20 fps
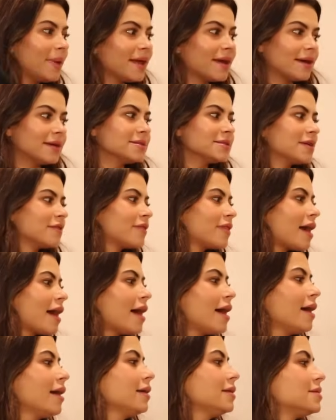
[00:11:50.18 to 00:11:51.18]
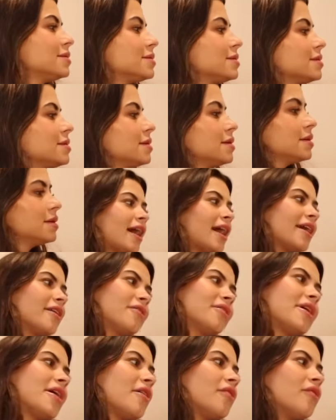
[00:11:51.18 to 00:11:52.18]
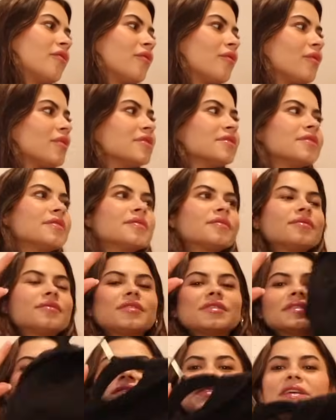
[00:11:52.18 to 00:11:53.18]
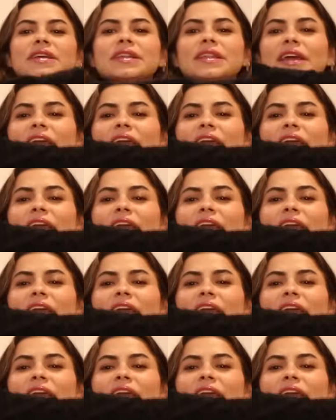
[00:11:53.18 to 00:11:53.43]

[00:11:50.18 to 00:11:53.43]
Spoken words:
because of that. I don't know. We'll see.